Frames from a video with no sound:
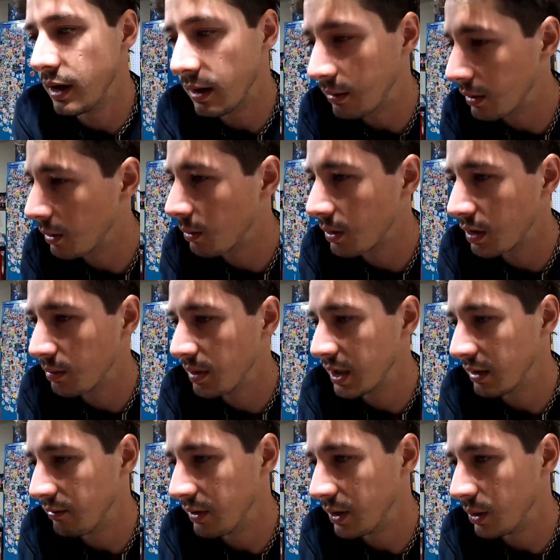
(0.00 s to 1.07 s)
I really wanted to
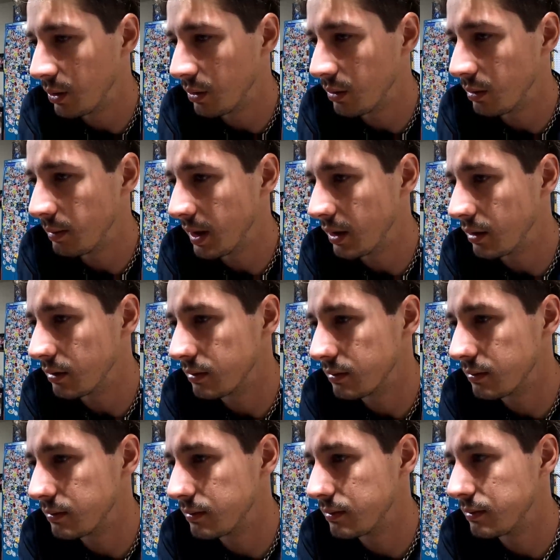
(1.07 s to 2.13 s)
make a video about
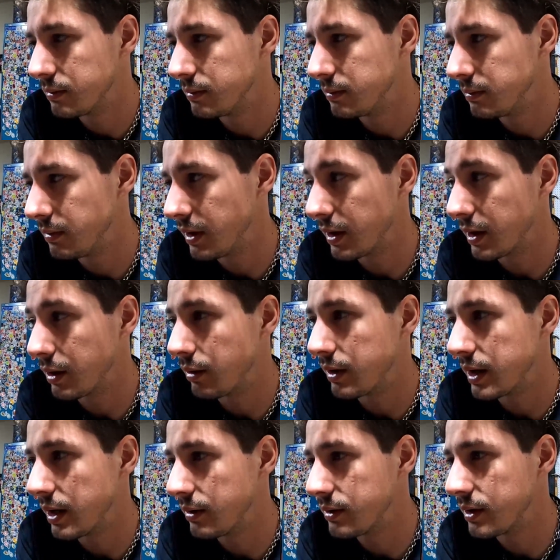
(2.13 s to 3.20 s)
like
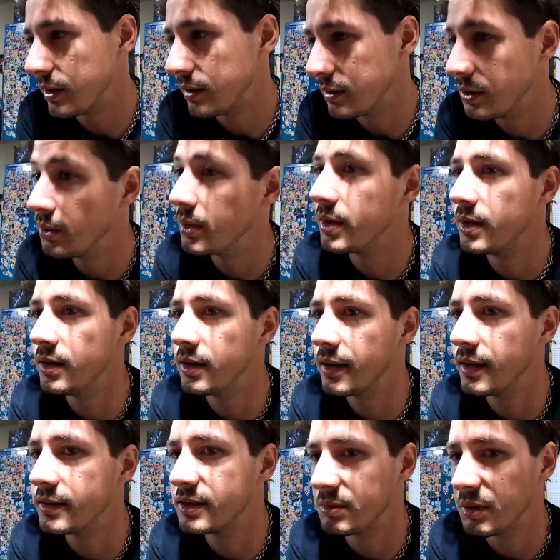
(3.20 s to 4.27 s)
going out there and doing it in
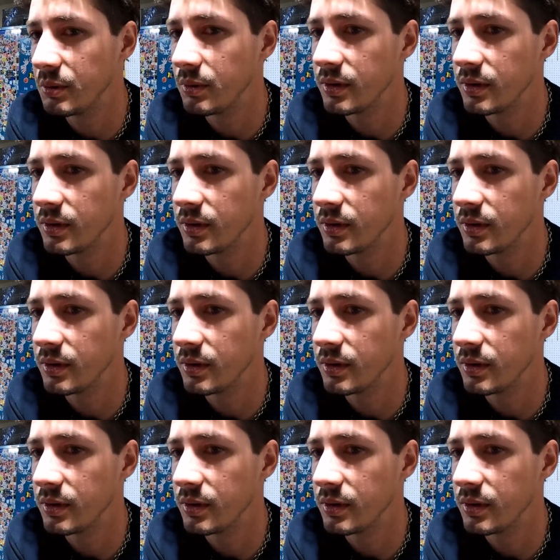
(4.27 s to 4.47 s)
case somebody